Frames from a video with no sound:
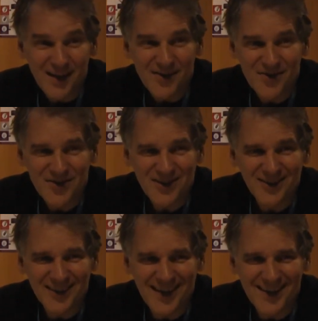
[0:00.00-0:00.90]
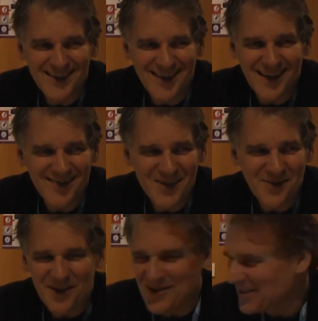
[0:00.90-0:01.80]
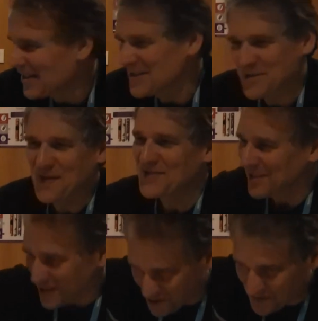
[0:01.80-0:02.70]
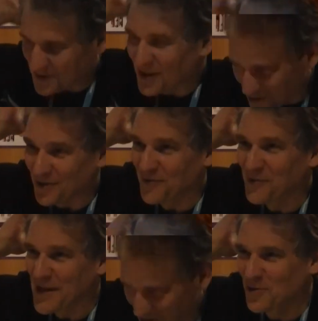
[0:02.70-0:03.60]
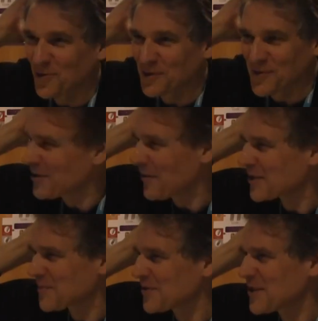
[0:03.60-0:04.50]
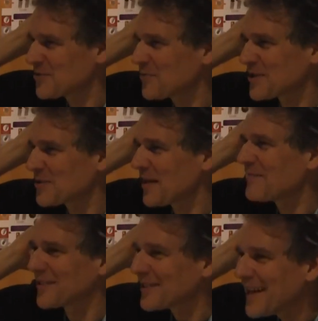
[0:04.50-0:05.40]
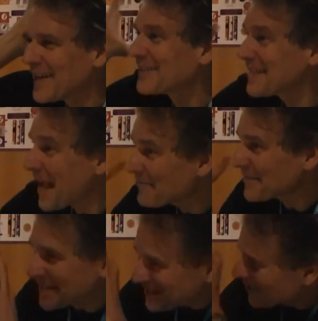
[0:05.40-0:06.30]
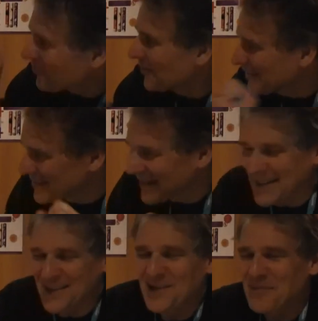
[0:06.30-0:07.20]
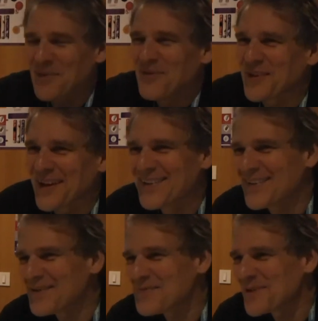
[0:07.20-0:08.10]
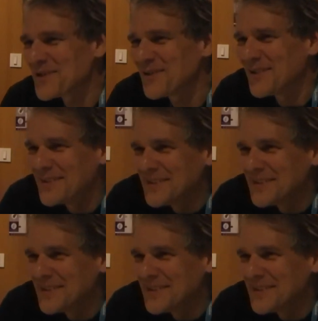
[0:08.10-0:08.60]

still, it's kind of interesting that I just basically threw a dart over my shoulder with no expertise whatsoever and happened to hit that one tiny little bullseye. I thought that was pretty cool.